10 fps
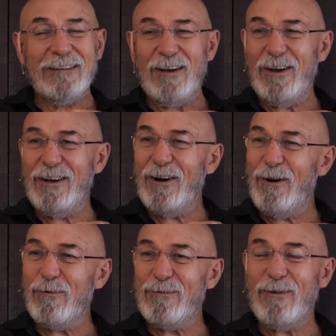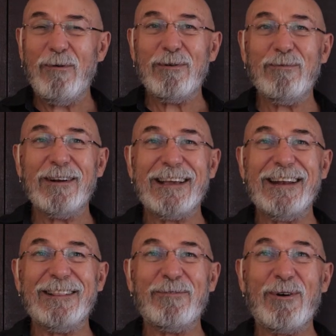I wouldn't want to get
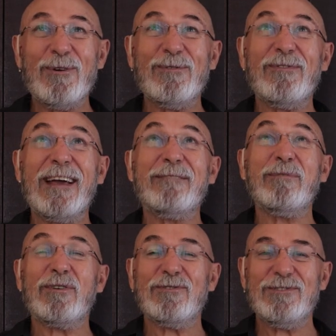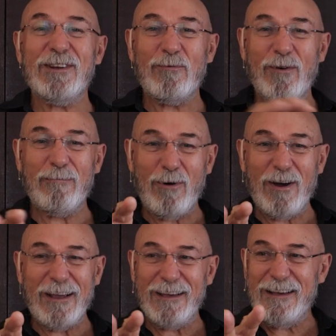in the road of that, because you don't want
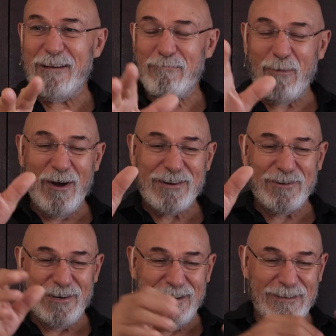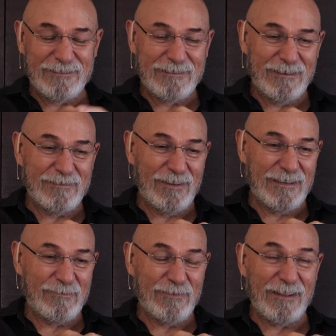my chi. Is
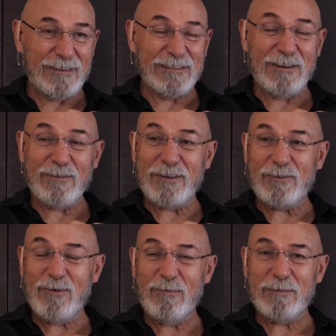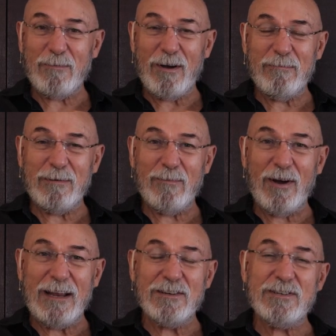nothing's anything wrong with mine, but
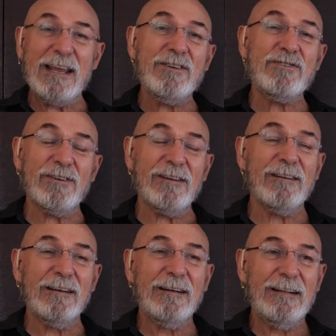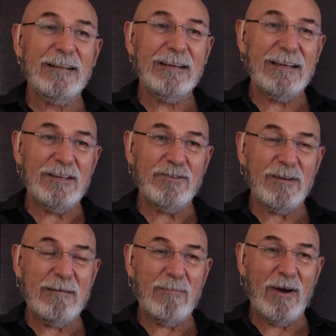my intention is, you
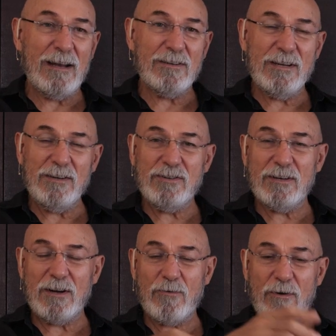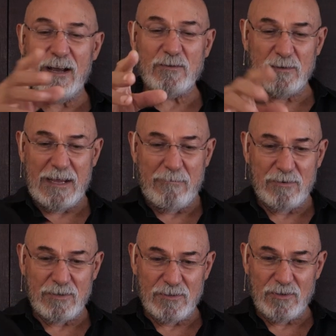get my intention creates what
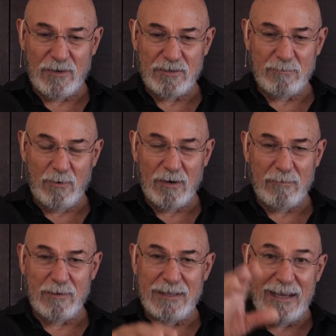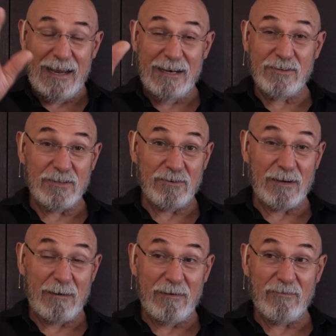happens inside your body, but the energy is not
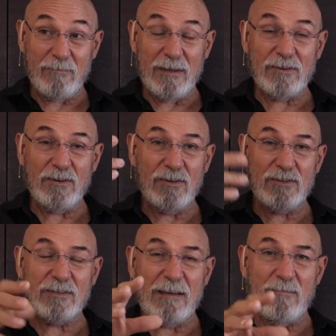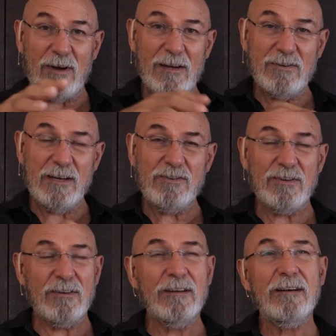coming from me. You just get my intention.